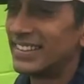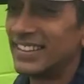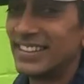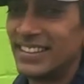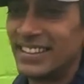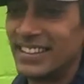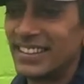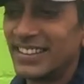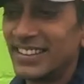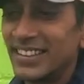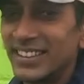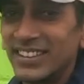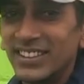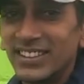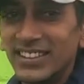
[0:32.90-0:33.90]

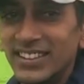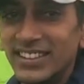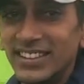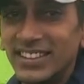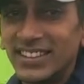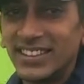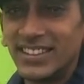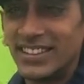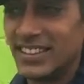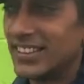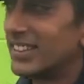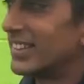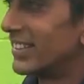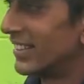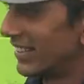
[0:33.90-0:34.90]

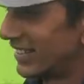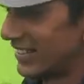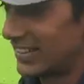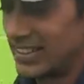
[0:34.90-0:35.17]
(not speaking)